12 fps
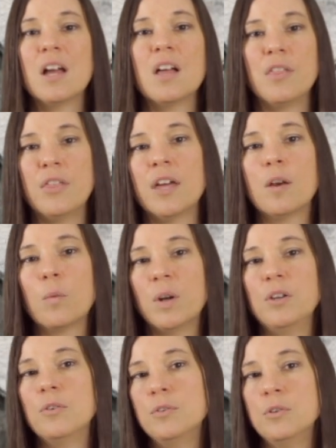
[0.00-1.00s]
than when
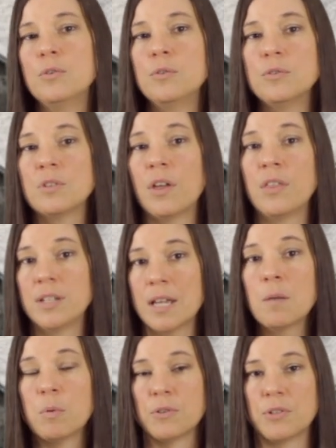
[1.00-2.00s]
you use the
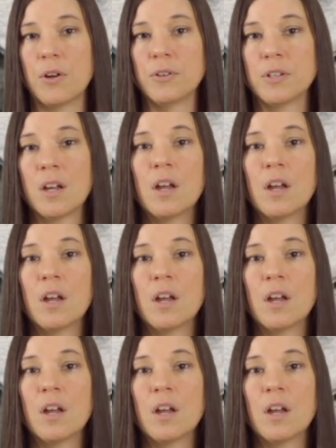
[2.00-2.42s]
table salt.